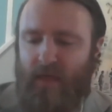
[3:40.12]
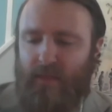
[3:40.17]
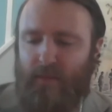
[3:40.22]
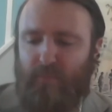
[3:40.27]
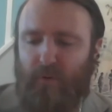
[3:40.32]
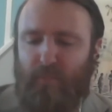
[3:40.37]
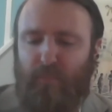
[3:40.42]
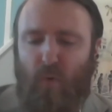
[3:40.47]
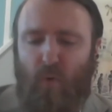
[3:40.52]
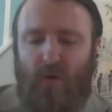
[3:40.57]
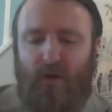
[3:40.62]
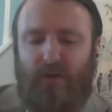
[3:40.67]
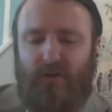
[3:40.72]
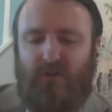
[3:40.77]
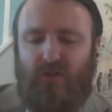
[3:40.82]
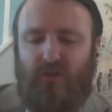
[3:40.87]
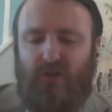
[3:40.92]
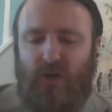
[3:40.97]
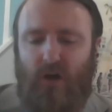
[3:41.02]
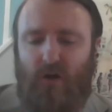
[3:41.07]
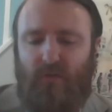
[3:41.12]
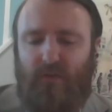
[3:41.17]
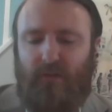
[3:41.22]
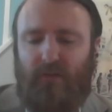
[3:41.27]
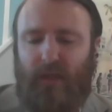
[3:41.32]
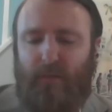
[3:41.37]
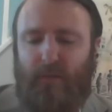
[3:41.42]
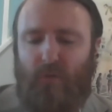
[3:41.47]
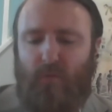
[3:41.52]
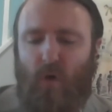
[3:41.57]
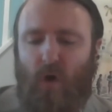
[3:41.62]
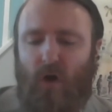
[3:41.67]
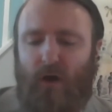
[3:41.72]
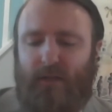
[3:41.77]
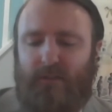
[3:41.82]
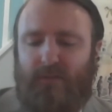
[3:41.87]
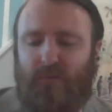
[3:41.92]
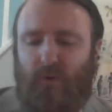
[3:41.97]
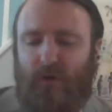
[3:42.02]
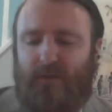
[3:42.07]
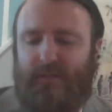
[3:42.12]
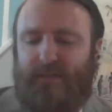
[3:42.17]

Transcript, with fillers: that purported to show that labor markets were